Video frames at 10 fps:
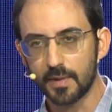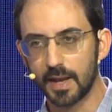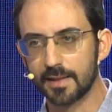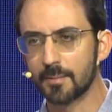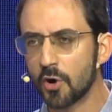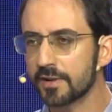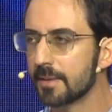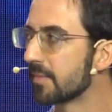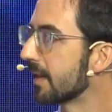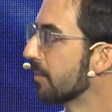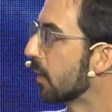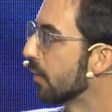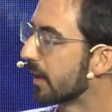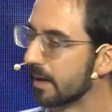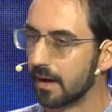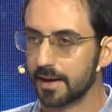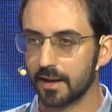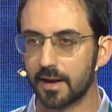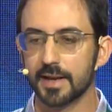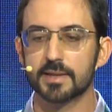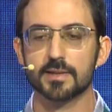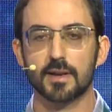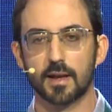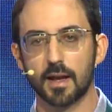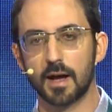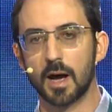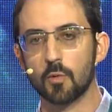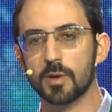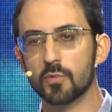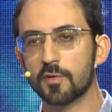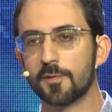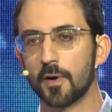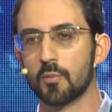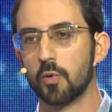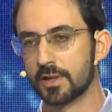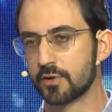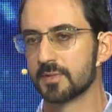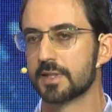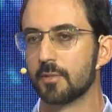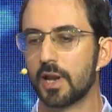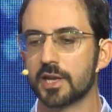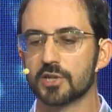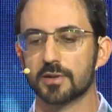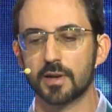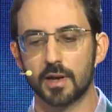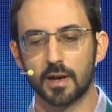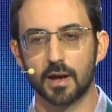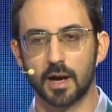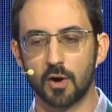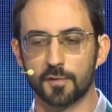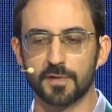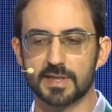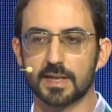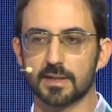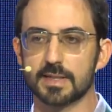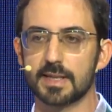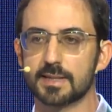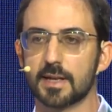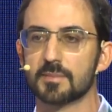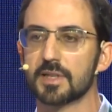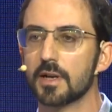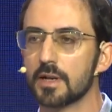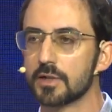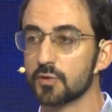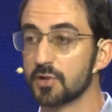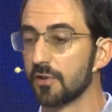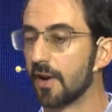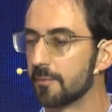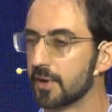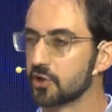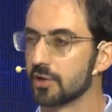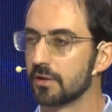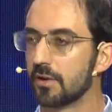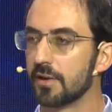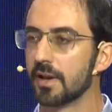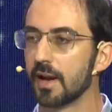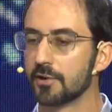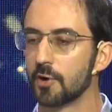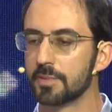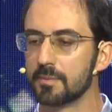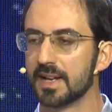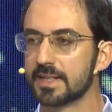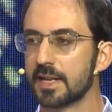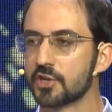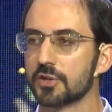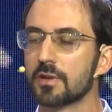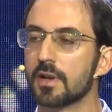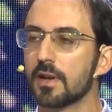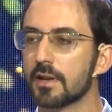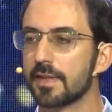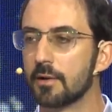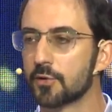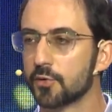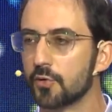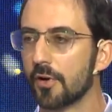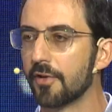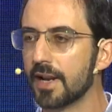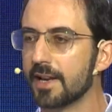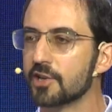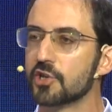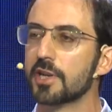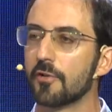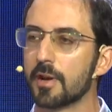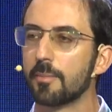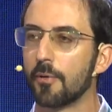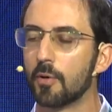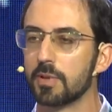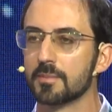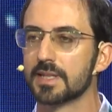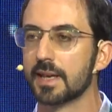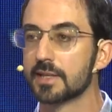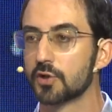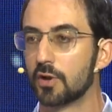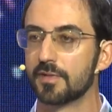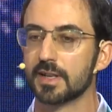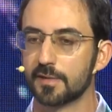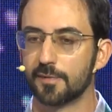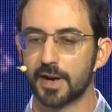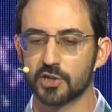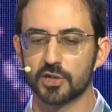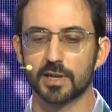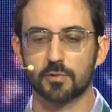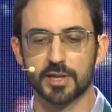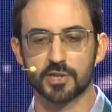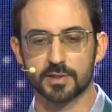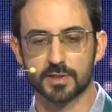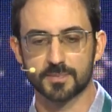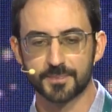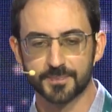And among them, let me quickly highlight we move from quantum simulation of physical systems to graph machine learning and optimization, down to really engineering problems like solving differential equations.